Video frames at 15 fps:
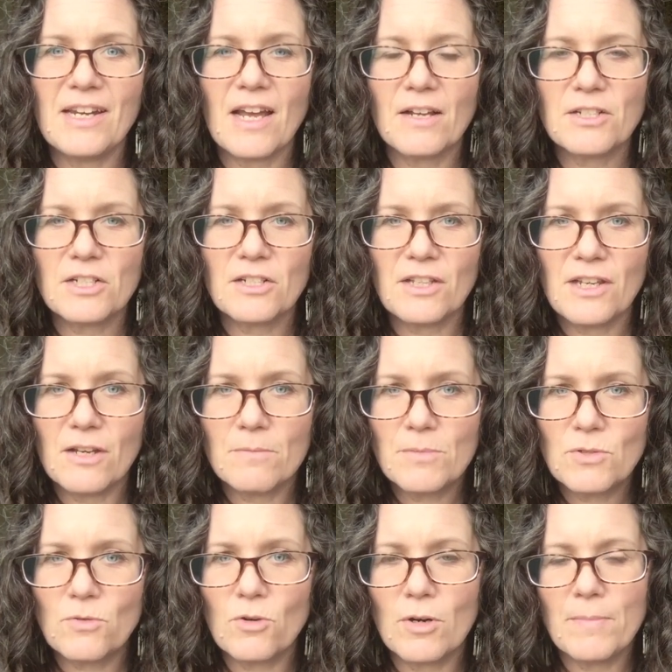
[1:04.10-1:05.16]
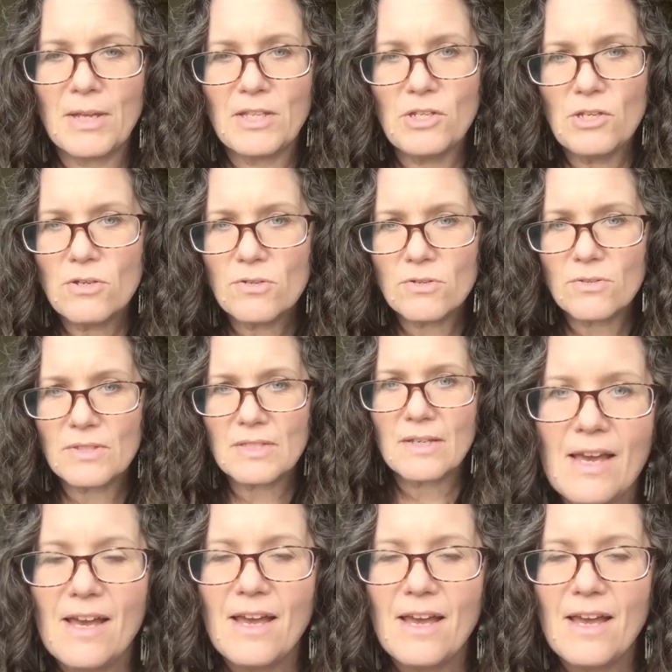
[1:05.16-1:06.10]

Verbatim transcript: actually absorb and use.